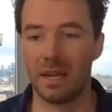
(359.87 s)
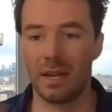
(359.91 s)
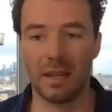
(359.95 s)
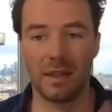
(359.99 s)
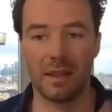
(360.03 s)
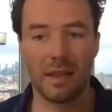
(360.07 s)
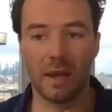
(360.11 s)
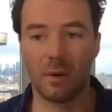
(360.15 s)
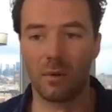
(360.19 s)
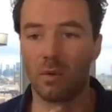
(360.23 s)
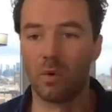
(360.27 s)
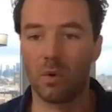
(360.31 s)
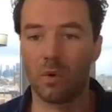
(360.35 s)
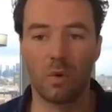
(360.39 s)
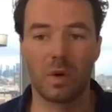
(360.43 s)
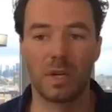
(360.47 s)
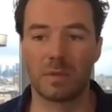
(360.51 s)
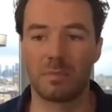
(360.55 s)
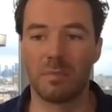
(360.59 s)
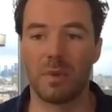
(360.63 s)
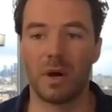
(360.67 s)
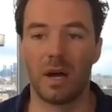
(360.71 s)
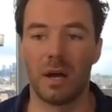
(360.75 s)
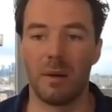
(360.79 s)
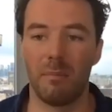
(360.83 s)
and they were always
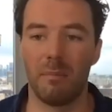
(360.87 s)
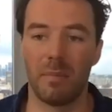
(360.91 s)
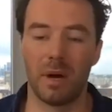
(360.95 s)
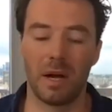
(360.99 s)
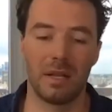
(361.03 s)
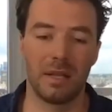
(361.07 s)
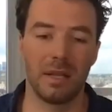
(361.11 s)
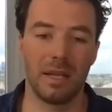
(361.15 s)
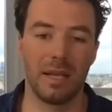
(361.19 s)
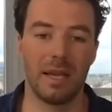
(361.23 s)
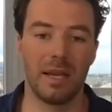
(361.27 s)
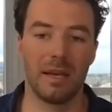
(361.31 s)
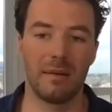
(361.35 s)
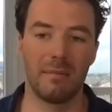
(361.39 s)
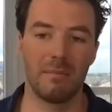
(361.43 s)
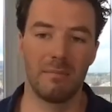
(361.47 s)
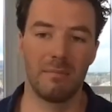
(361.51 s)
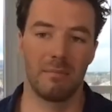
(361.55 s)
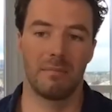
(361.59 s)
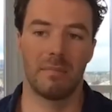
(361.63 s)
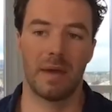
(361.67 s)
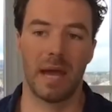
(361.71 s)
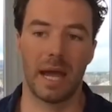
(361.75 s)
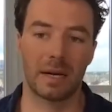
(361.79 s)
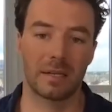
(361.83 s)
my lead
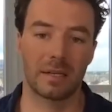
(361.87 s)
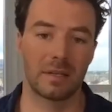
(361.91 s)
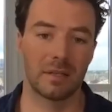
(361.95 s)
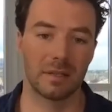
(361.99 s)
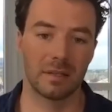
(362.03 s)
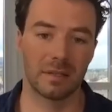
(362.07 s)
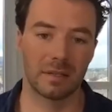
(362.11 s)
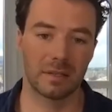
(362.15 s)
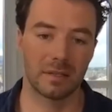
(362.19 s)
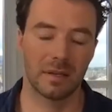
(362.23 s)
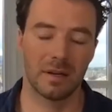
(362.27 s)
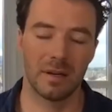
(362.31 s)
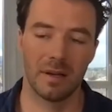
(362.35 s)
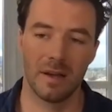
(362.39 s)
actors.